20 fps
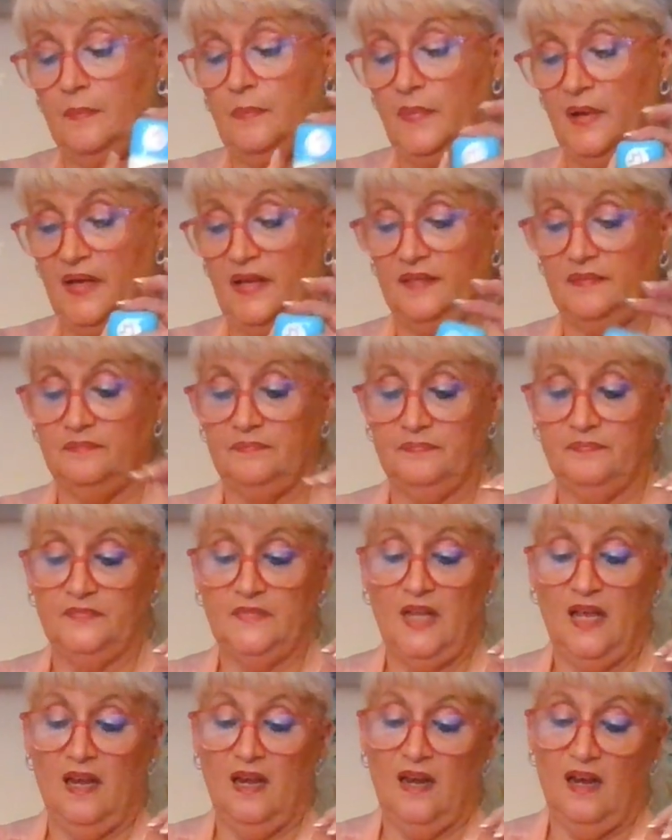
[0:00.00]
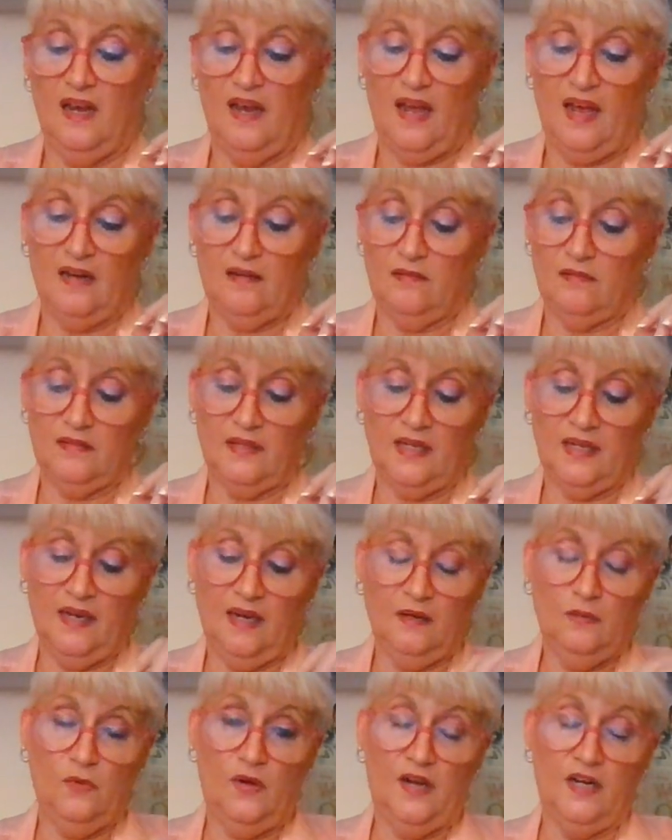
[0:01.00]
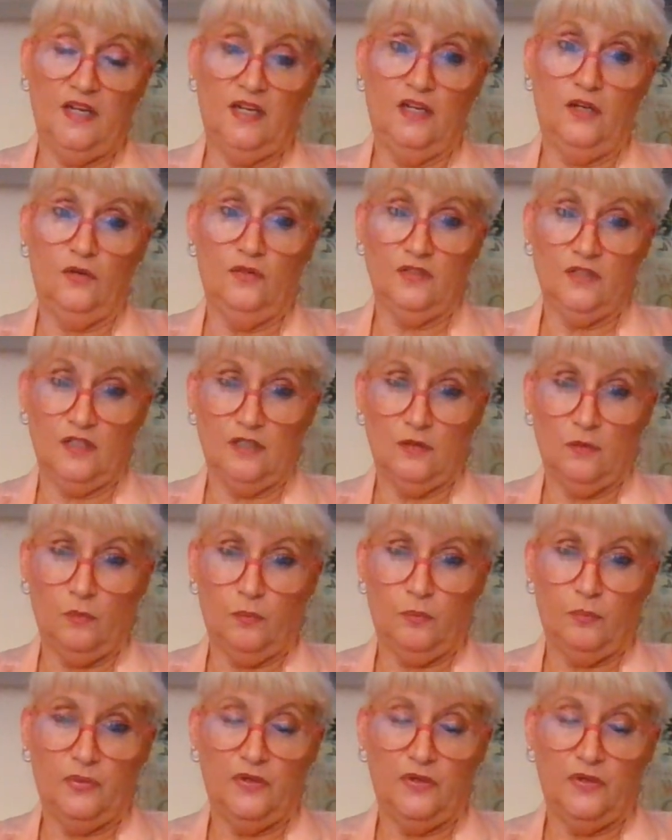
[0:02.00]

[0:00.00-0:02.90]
But I don't think I'd want to use it to